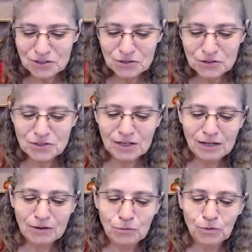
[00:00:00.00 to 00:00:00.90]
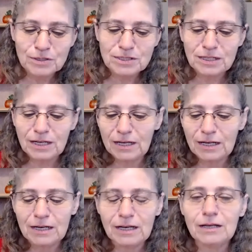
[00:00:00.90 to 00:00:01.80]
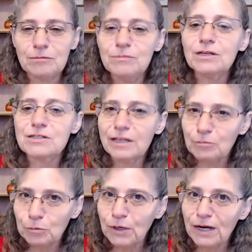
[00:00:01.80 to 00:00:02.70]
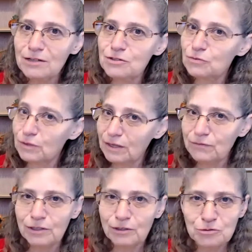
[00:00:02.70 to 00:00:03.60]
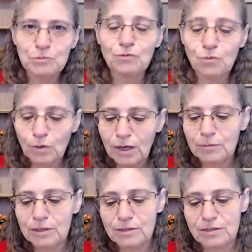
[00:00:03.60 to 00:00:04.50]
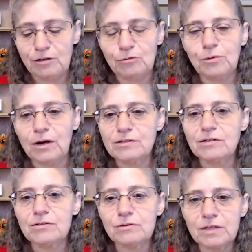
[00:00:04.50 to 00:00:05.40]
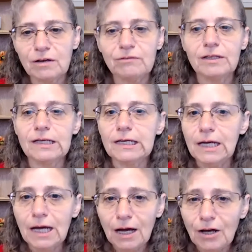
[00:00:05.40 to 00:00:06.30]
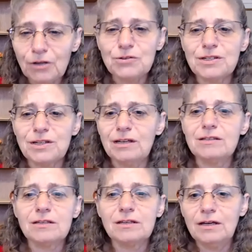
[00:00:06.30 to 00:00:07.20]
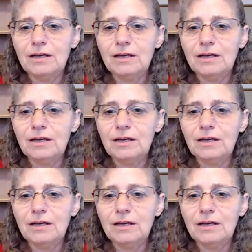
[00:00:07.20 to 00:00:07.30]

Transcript: She's worked in mixed animal practice for 11 years before coming to Standard Process, so definitely understands